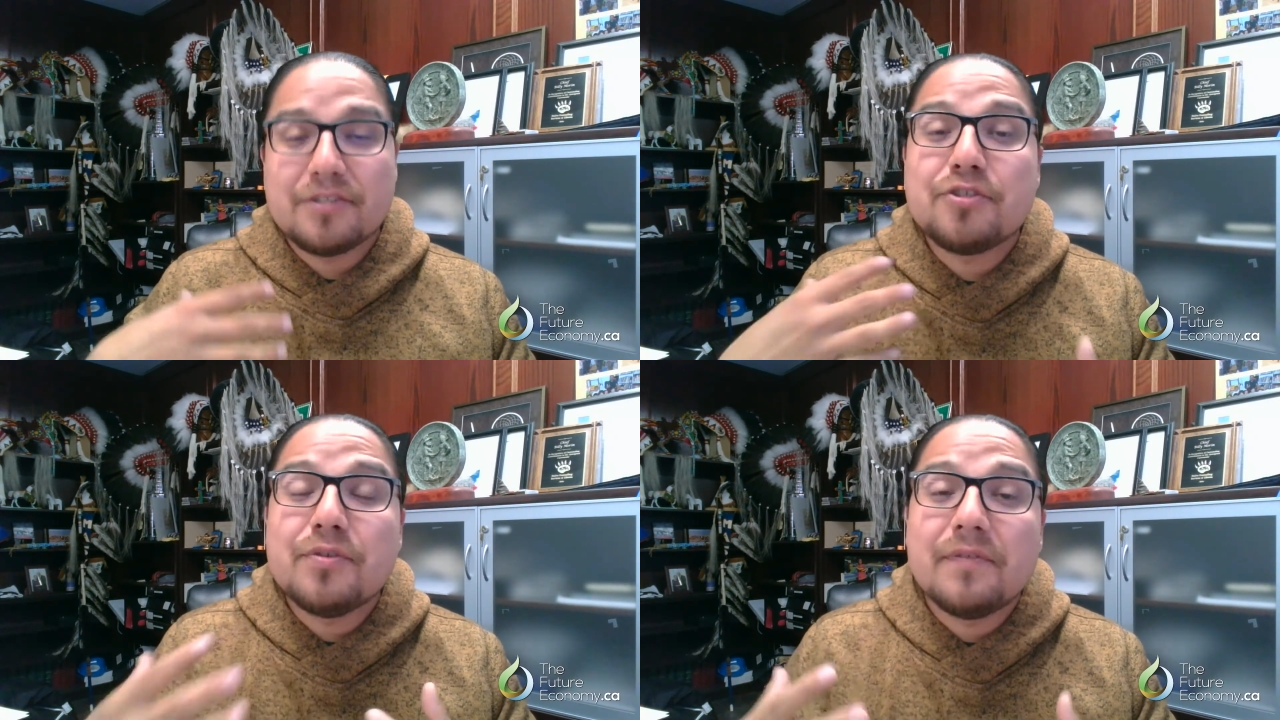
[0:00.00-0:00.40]

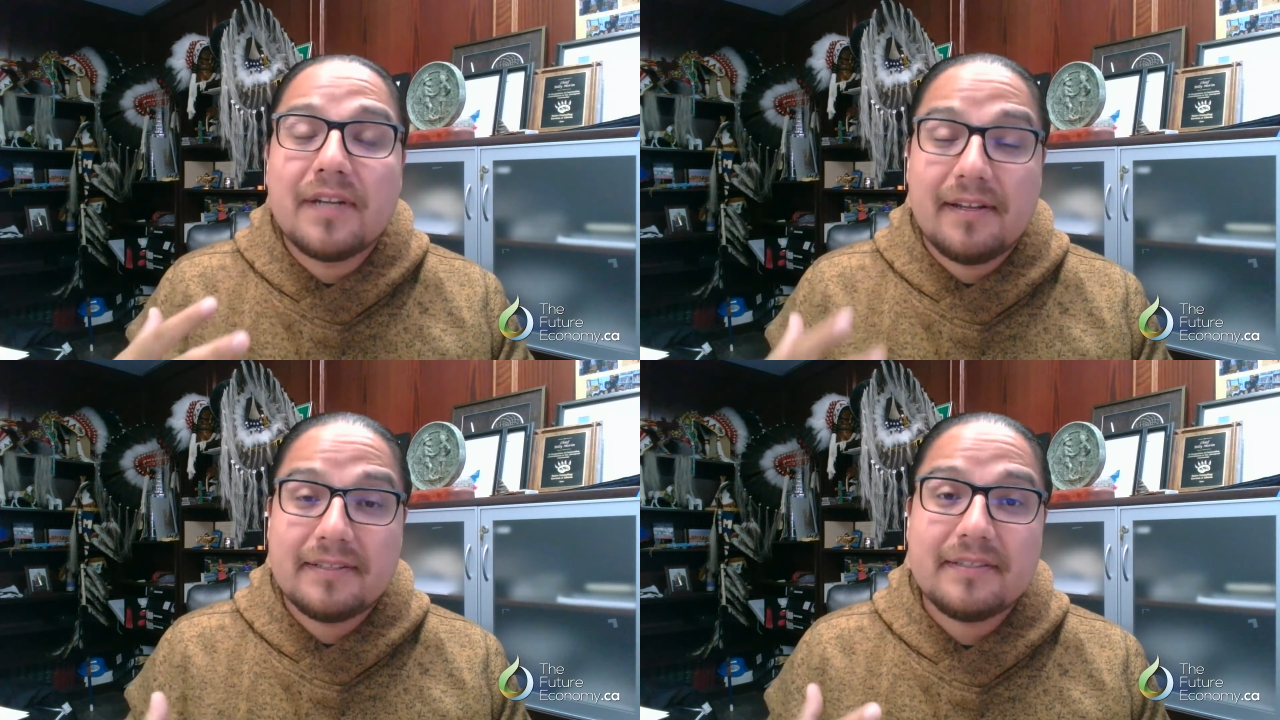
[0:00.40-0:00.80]
as
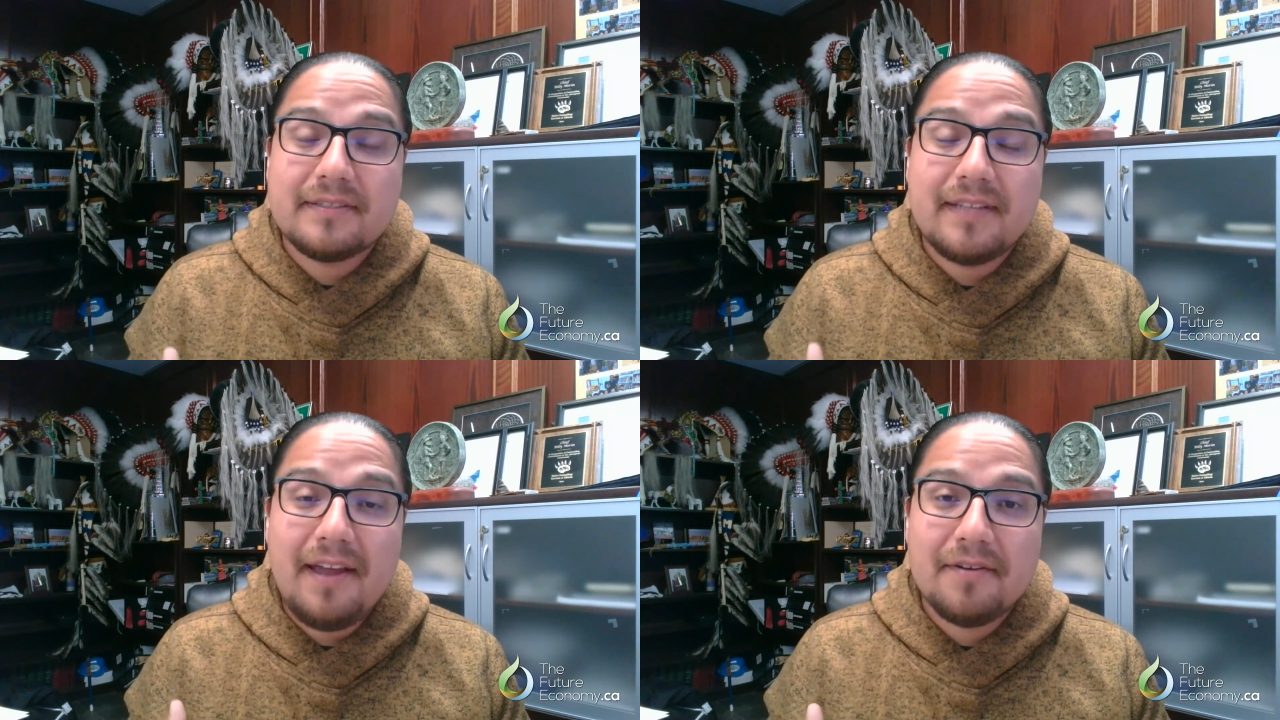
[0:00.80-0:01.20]
juvenile as this
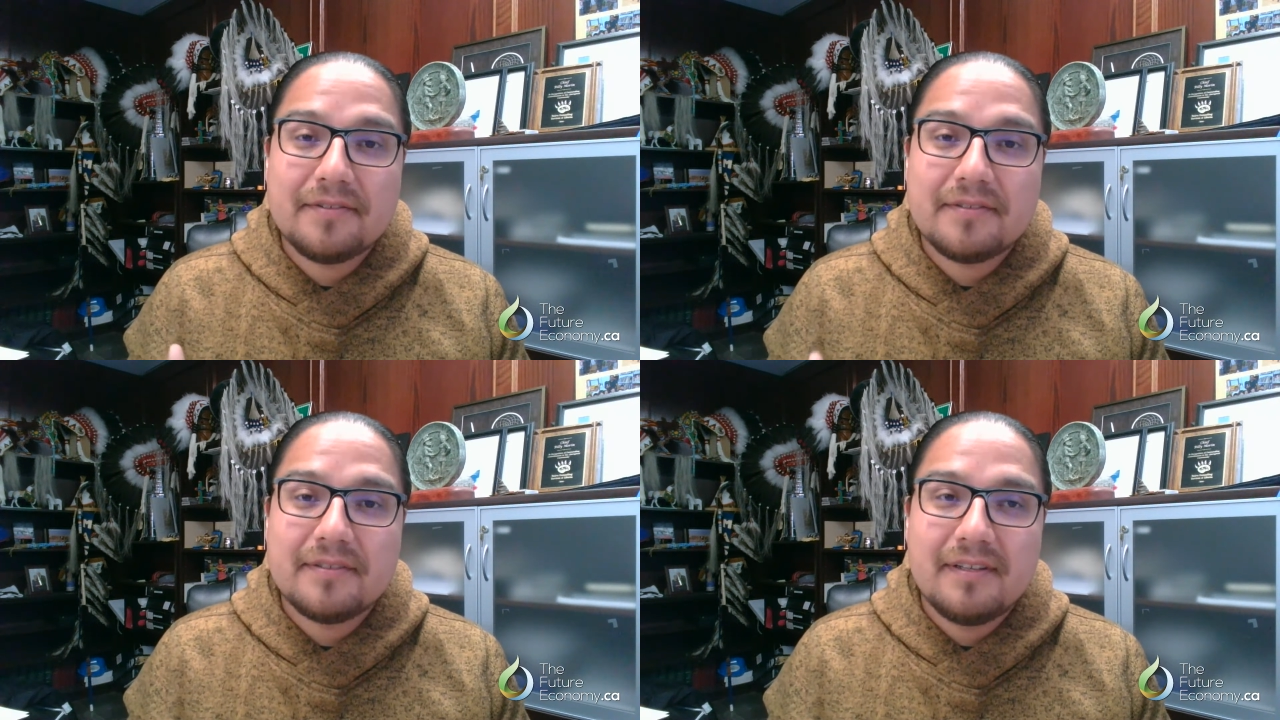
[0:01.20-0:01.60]

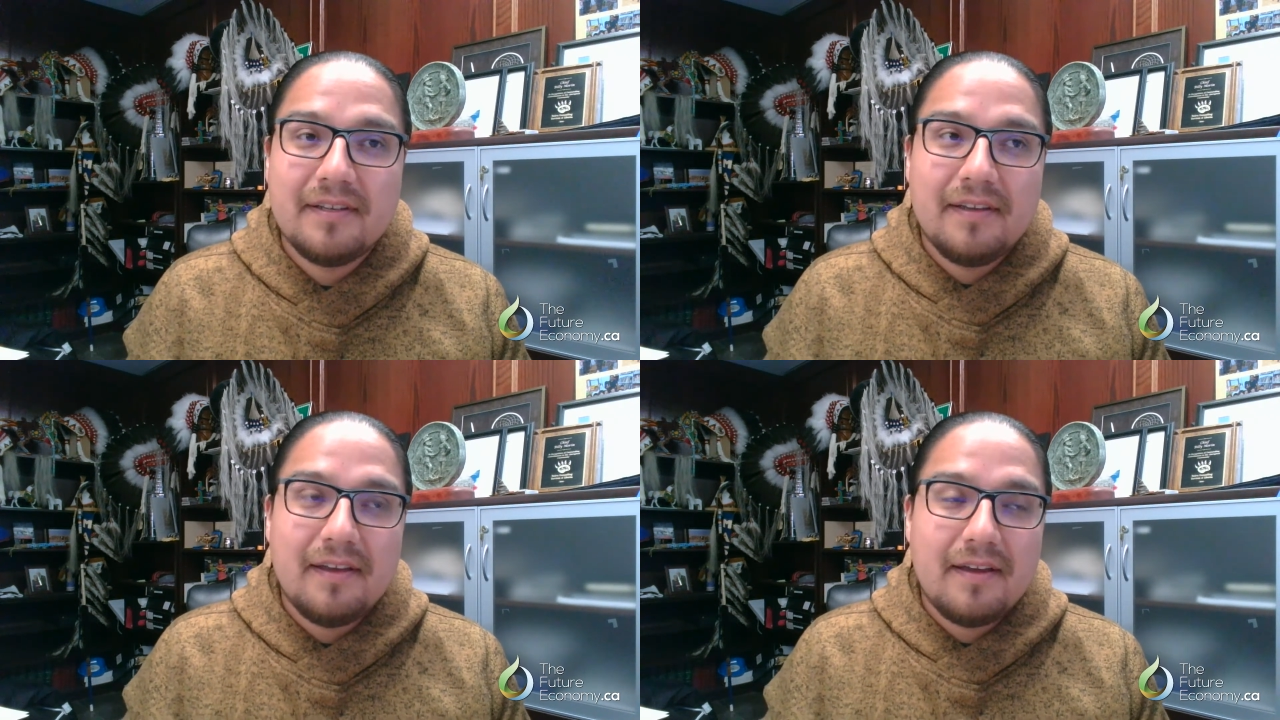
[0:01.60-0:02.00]
sounds,
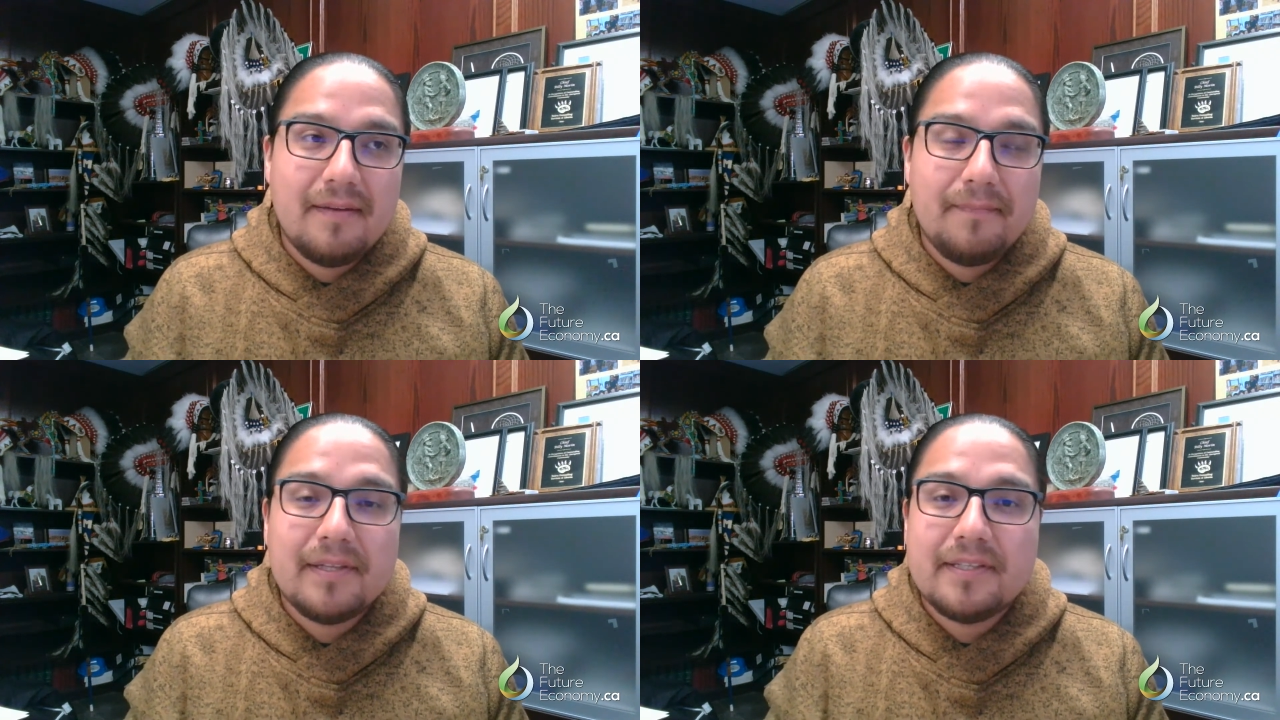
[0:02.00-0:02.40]

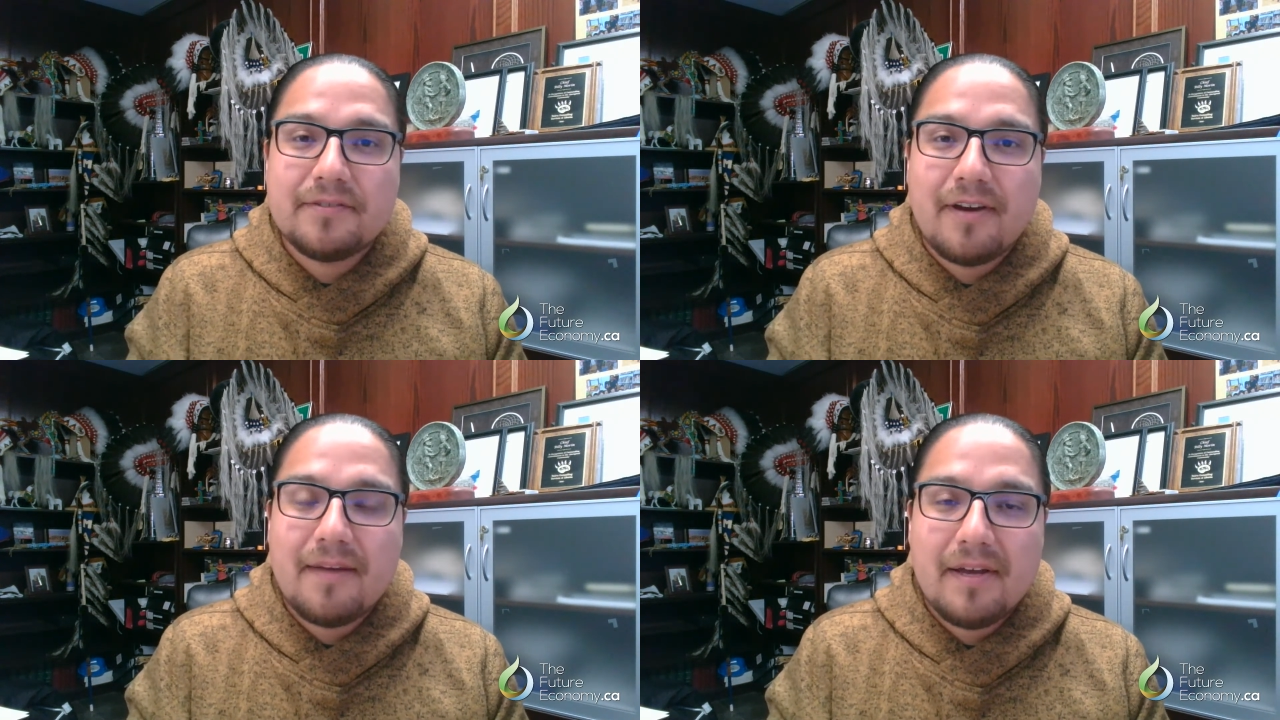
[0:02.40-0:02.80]
uh, Billy's
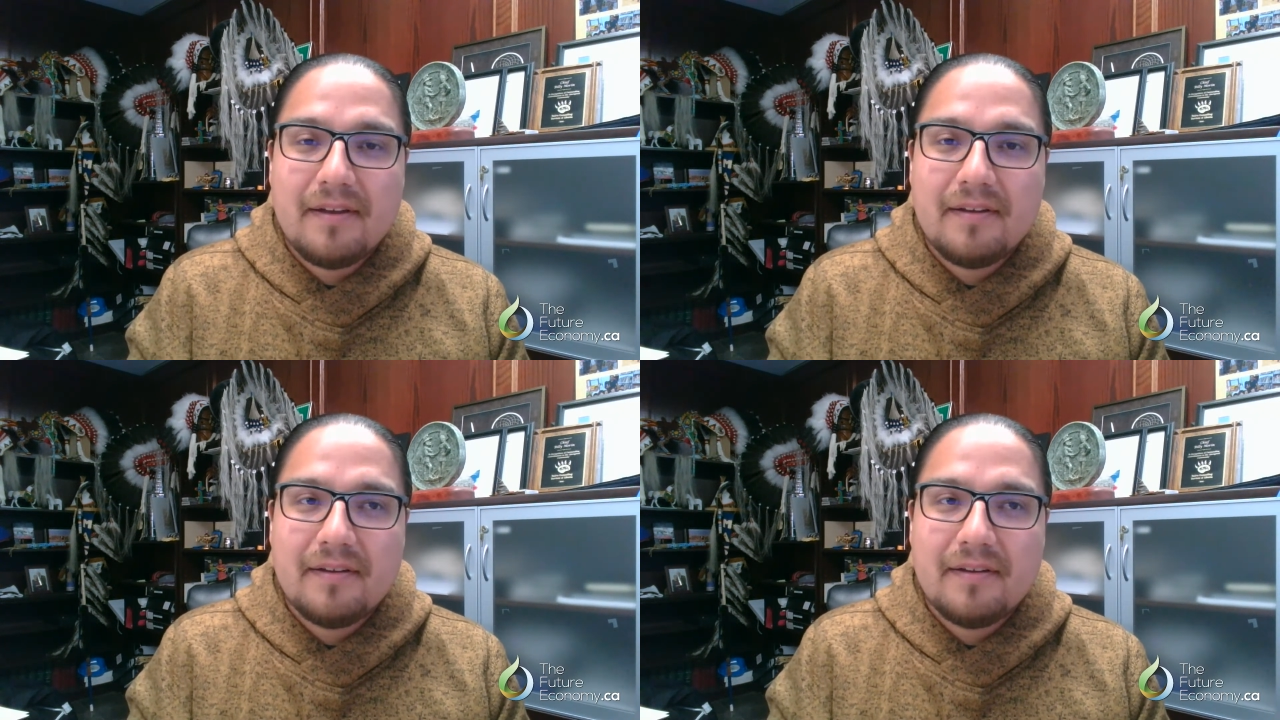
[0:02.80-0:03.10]
grandma.